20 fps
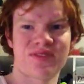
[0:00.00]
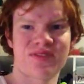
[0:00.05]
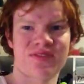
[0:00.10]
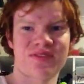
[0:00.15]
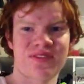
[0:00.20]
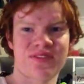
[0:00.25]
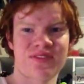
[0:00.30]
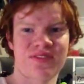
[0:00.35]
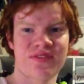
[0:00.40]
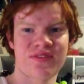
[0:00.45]

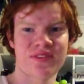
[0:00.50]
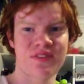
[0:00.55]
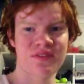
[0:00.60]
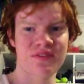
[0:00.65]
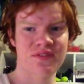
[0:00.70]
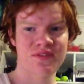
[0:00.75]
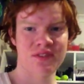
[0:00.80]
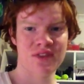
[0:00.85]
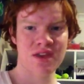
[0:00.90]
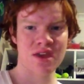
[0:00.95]

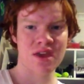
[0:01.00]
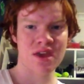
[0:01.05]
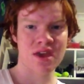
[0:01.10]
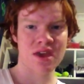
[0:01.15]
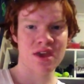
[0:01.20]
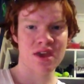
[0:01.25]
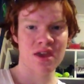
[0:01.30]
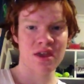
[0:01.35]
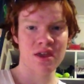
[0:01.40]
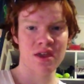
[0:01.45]

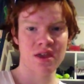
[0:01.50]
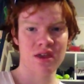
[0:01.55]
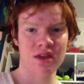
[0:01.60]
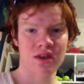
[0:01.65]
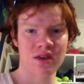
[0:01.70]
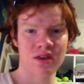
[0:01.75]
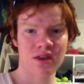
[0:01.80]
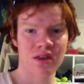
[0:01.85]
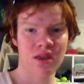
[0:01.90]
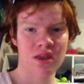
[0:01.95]
50
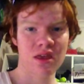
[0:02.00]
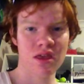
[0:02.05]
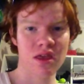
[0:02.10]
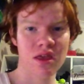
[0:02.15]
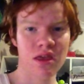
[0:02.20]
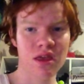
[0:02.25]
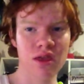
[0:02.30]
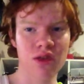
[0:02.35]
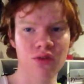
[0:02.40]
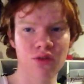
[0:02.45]

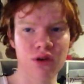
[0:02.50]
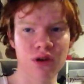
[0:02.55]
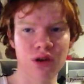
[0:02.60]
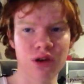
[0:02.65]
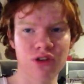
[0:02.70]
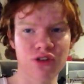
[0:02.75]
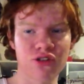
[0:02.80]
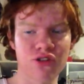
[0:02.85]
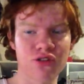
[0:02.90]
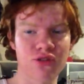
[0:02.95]
to
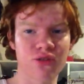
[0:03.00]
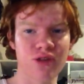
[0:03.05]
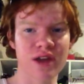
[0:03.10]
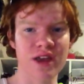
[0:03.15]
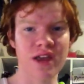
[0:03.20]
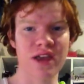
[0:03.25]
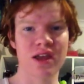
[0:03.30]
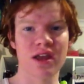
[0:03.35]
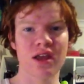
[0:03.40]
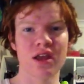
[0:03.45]
100
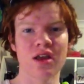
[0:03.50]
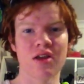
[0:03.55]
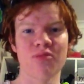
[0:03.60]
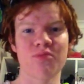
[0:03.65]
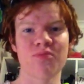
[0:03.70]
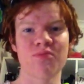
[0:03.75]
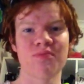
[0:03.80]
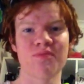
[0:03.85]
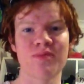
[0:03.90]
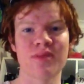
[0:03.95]
grand,
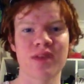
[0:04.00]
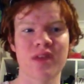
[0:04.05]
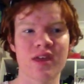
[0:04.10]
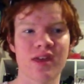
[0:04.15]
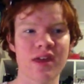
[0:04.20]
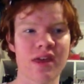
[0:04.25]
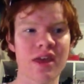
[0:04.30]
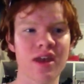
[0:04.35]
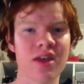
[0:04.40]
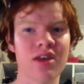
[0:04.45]

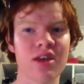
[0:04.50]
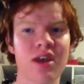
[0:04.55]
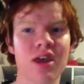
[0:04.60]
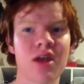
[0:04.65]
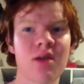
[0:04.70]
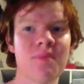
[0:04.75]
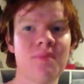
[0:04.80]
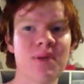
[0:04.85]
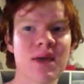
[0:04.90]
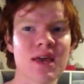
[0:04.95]
and
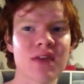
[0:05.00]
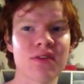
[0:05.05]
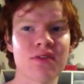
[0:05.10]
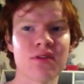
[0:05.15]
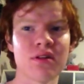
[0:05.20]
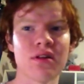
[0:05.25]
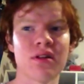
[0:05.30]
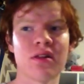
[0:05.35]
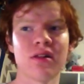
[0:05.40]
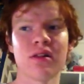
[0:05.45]
based
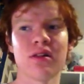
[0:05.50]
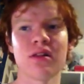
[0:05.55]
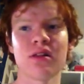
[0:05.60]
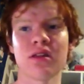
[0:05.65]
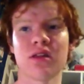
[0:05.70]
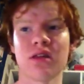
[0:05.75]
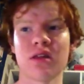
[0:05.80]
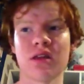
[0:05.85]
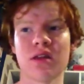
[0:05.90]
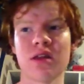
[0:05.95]
on
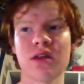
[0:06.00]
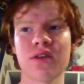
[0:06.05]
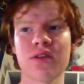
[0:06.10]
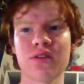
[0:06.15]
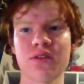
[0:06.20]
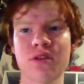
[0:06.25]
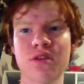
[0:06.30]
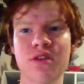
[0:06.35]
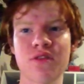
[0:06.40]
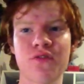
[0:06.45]

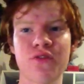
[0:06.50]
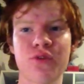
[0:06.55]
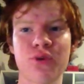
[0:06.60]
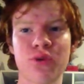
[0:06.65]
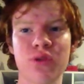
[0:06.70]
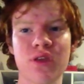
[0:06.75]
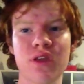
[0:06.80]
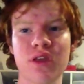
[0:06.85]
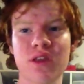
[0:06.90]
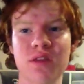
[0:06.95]
your
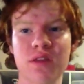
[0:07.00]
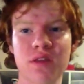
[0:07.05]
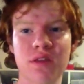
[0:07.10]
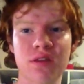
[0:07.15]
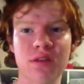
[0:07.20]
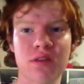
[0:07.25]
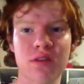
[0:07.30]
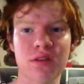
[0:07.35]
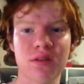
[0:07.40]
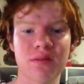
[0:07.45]
difficulty and
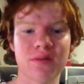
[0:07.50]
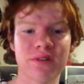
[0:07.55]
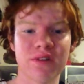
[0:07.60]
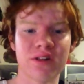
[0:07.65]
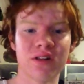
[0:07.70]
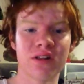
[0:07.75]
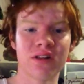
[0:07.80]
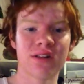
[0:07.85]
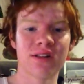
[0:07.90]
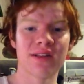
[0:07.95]
assists.
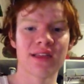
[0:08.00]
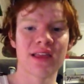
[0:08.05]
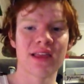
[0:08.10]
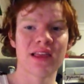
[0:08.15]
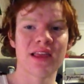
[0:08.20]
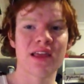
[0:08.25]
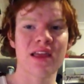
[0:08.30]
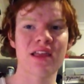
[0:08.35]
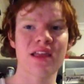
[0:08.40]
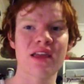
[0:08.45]

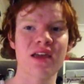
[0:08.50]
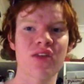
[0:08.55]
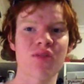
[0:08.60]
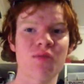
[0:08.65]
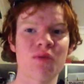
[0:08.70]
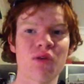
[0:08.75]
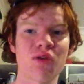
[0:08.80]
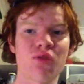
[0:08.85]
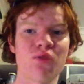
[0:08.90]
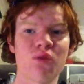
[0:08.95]
In the
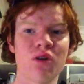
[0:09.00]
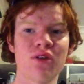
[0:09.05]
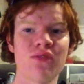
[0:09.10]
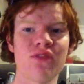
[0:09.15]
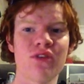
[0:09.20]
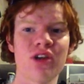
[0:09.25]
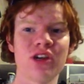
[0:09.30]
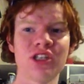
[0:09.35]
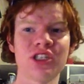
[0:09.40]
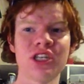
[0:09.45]
Xbox One
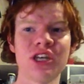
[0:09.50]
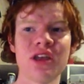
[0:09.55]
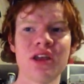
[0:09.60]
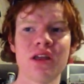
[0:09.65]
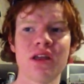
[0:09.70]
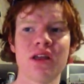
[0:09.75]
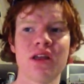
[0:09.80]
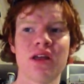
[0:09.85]
version,